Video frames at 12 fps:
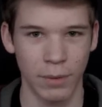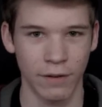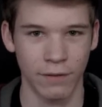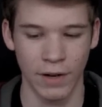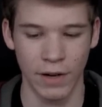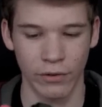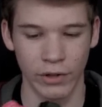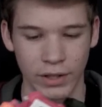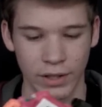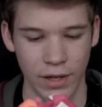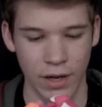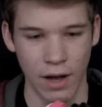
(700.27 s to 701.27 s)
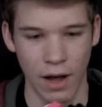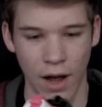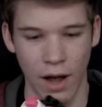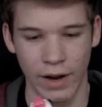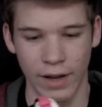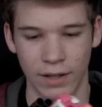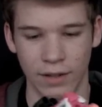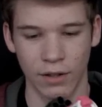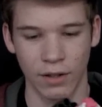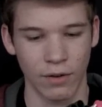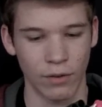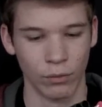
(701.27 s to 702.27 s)
my favorite. Uh, it's
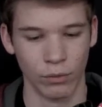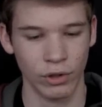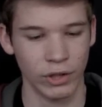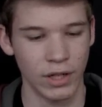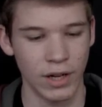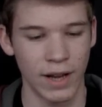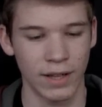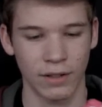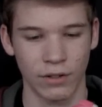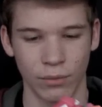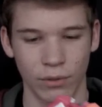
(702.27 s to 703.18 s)
really nice, it's